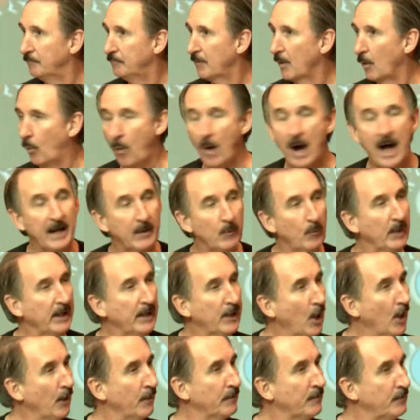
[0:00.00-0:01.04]
Why do we
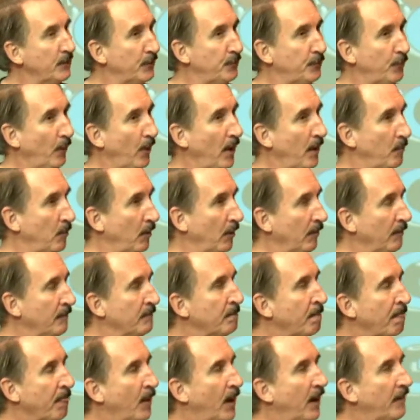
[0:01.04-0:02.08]
go to the trouble
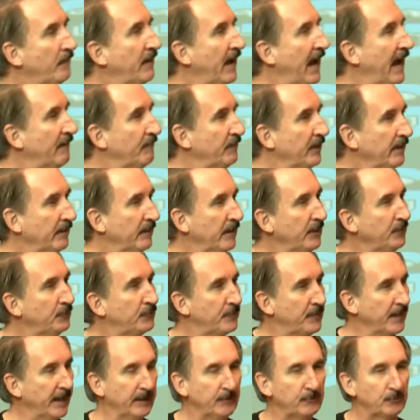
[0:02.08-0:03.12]
of having these
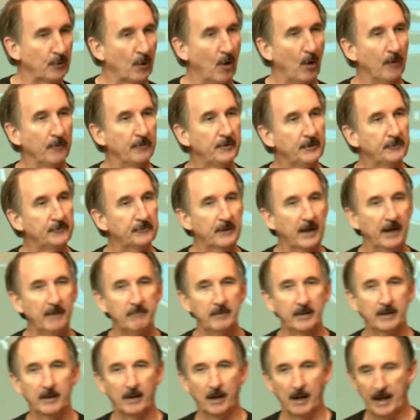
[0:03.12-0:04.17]
things called
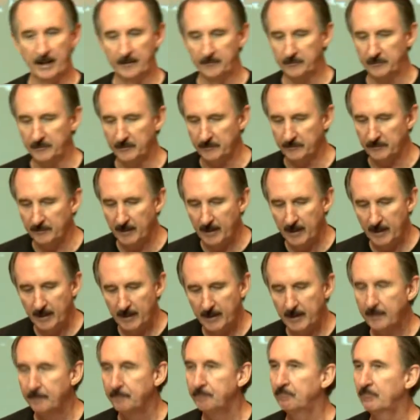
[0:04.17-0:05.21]
discovery classes?
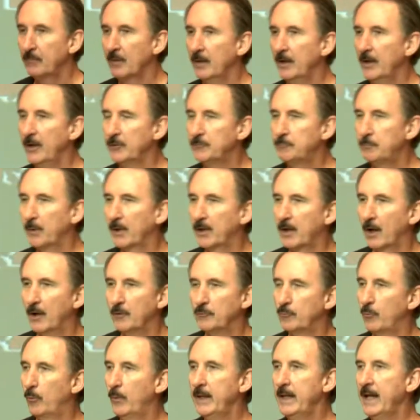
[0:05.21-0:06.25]
It's
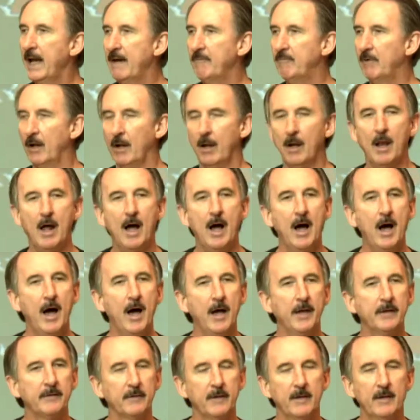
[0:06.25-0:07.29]
because we have a
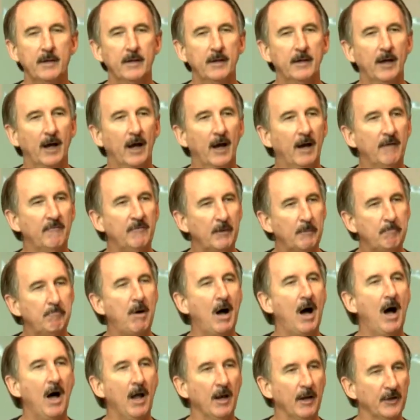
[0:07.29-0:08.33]
lot of
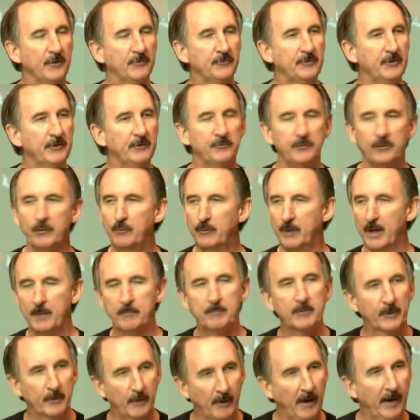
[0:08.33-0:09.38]
Apollos who come
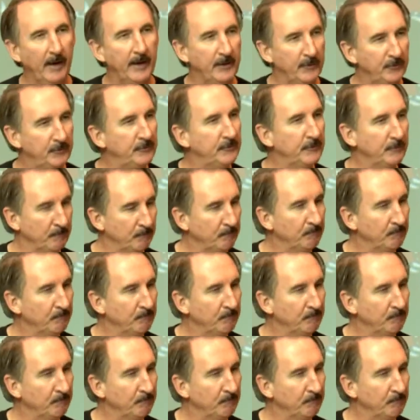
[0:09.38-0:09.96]
to grace.